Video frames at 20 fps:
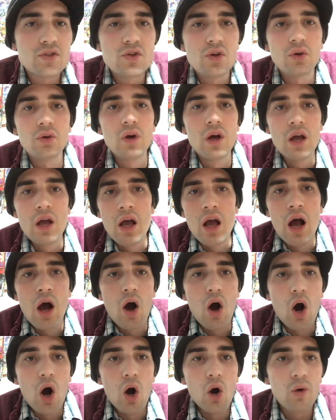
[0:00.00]
So
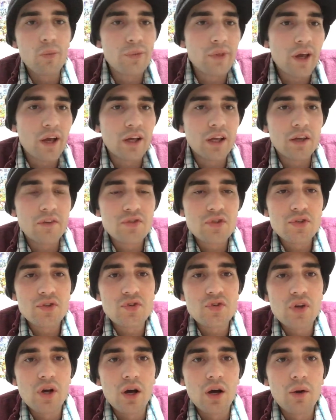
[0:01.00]
hope that gives you
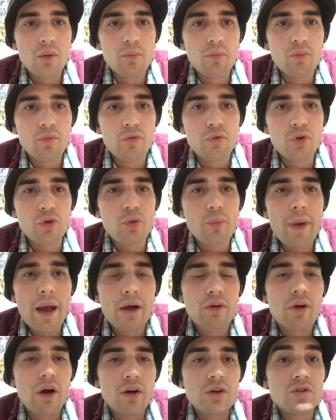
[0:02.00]
some further
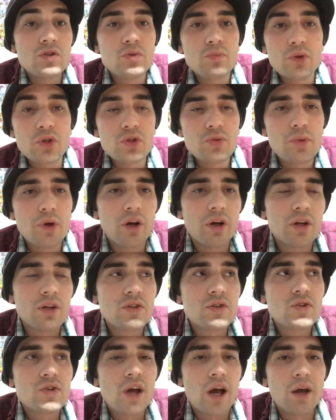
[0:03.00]
background and some
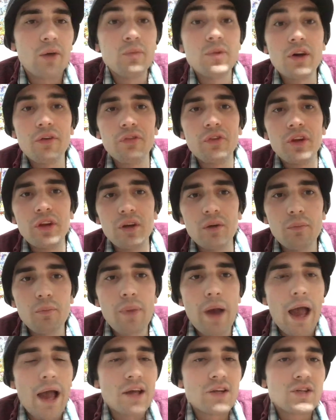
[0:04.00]
experience. I am definitely
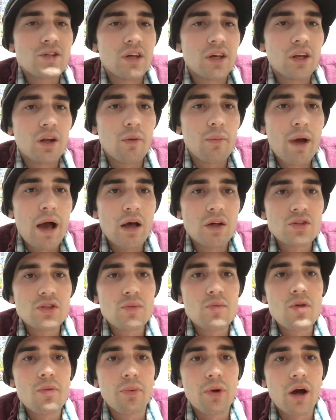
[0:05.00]
passionate about
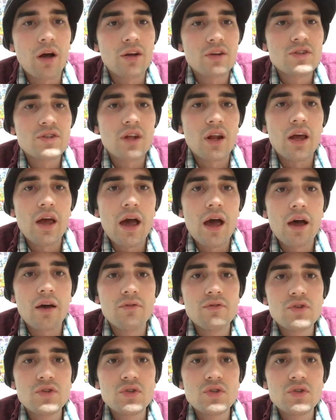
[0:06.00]
some of the products that I have.